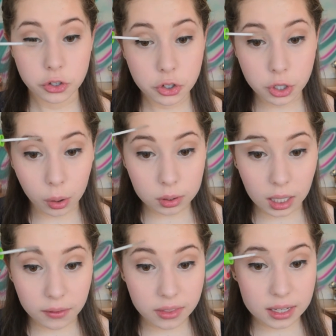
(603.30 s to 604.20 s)
Don't
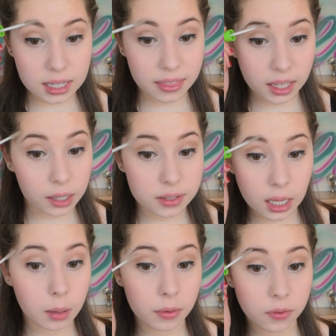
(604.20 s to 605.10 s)
love this, I think I've
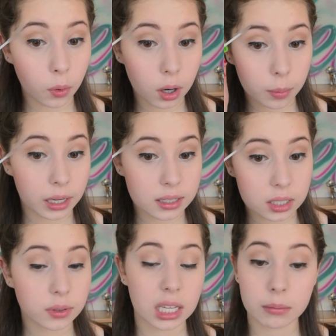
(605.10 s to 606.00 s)
said it before, but it
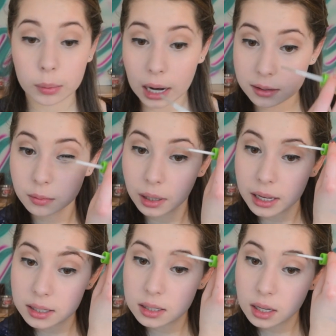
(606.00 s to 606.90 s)
doesn't really keep my brows in
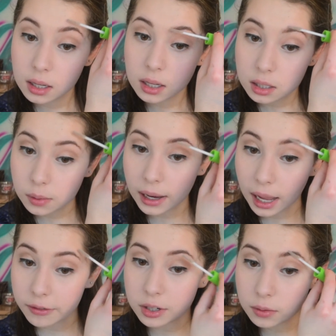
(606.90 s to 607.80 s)
place, so I
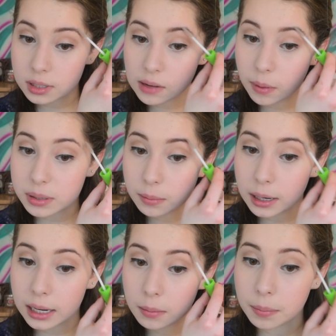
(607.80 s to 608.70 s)
have to save up some
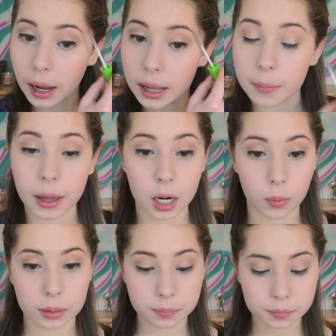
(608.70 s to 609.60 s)
money and buy a better
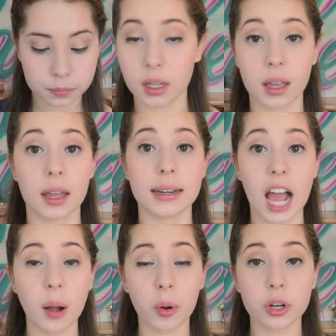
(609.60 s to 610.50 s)
one.
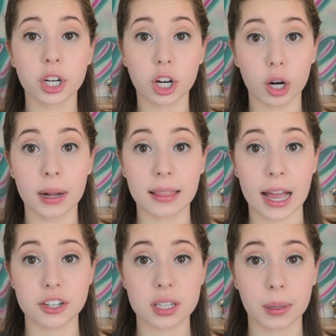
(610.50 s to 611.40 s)
Now I'm going to curl my
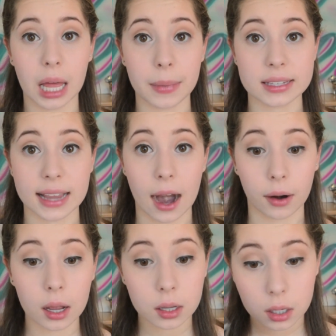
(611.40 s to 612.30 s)
lashes and apply mascara.